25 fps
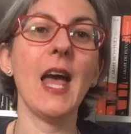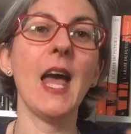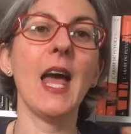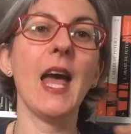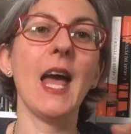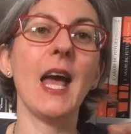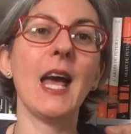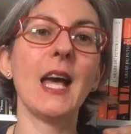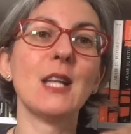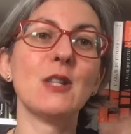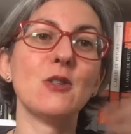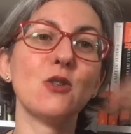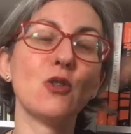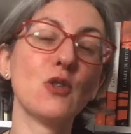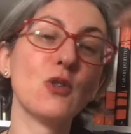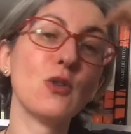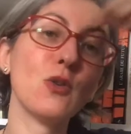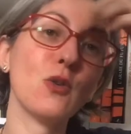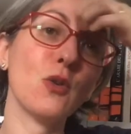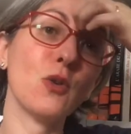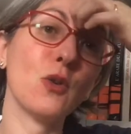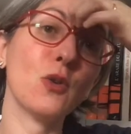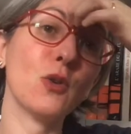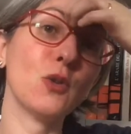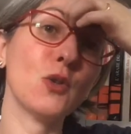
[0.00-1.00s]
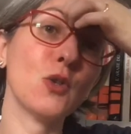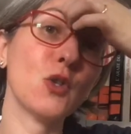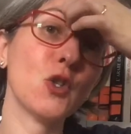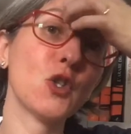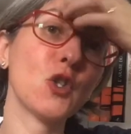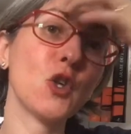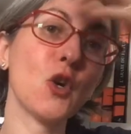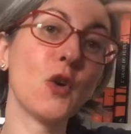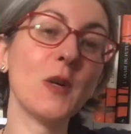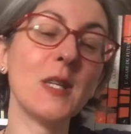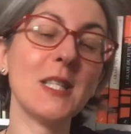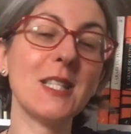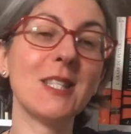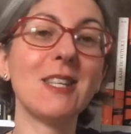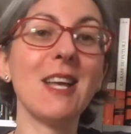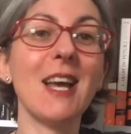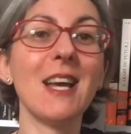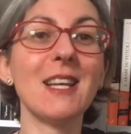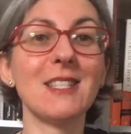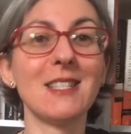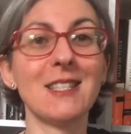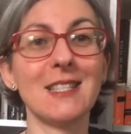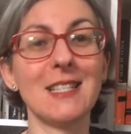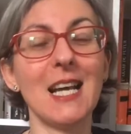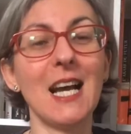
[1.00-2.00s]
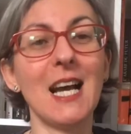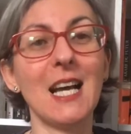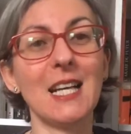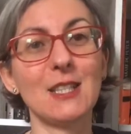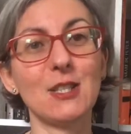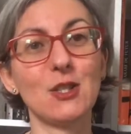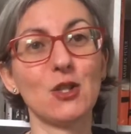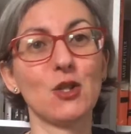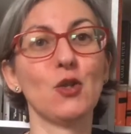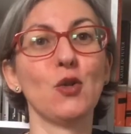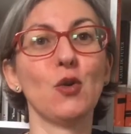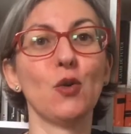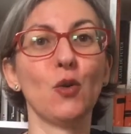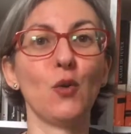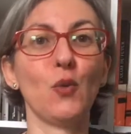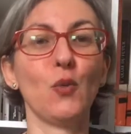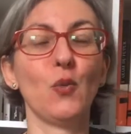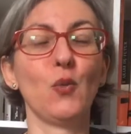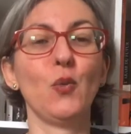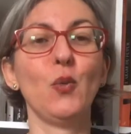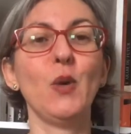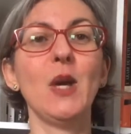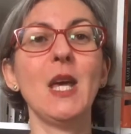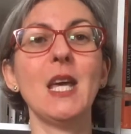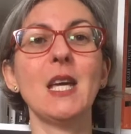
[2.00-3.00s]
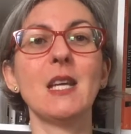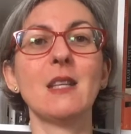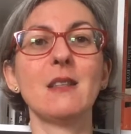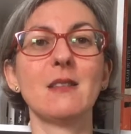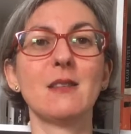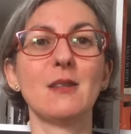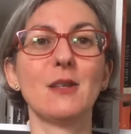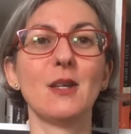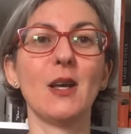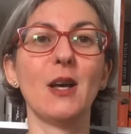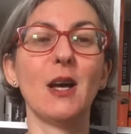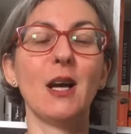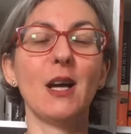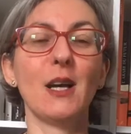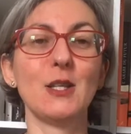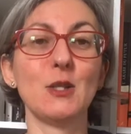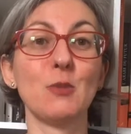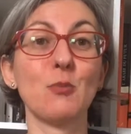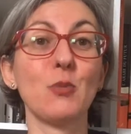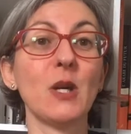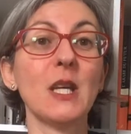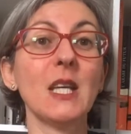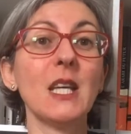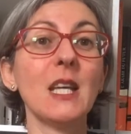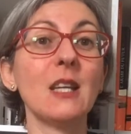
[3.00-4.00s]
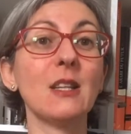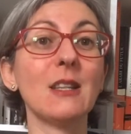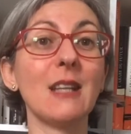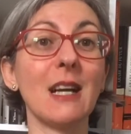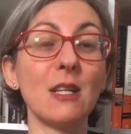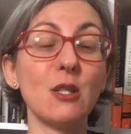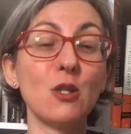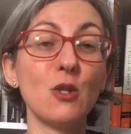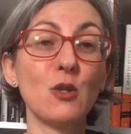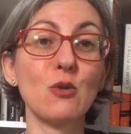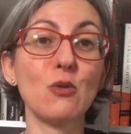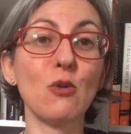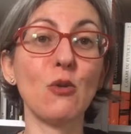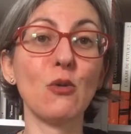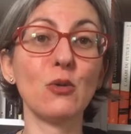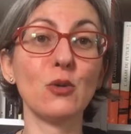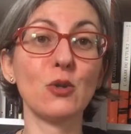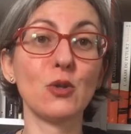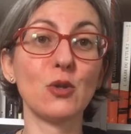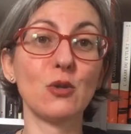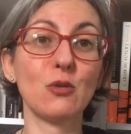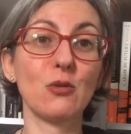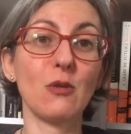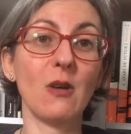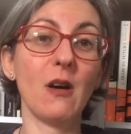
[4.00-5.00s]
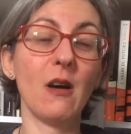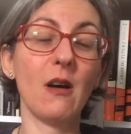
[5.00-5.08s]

And so the story says that the wind is bringing that salt,